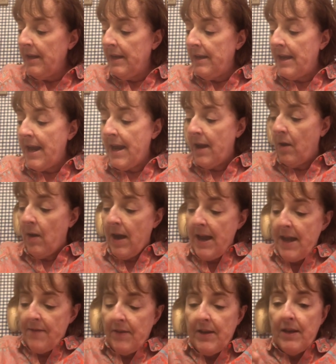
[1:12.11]
Now, I
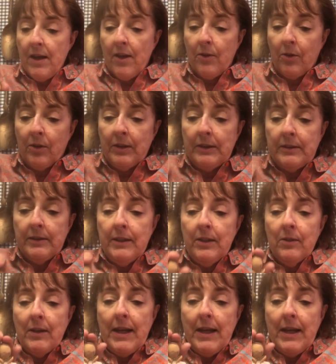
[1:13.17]
have another little